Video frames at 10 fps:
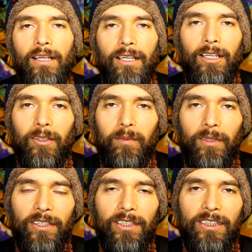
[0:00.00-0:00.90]
Hello
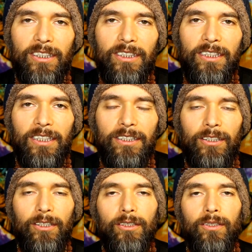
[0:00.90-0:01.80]
brothers and
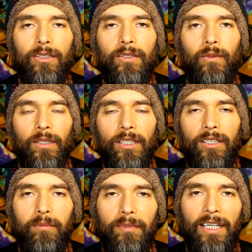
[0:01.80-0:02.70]
sisters,
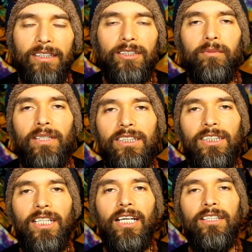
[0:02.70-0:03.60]
welcome back to my
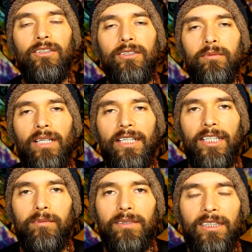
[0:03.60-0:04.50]
channel, and my
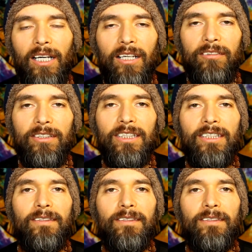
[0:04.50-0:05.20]
name is Javi.